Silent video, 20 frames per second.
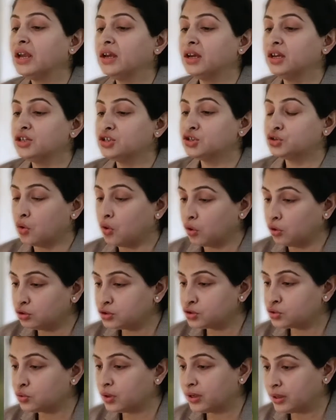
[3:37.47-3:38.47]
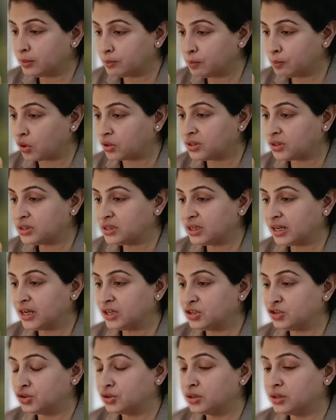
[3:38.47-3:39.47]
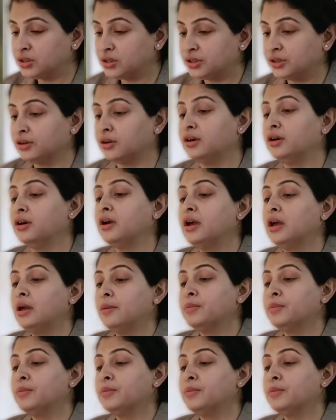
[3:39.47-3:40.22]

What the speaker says: is also an important agent here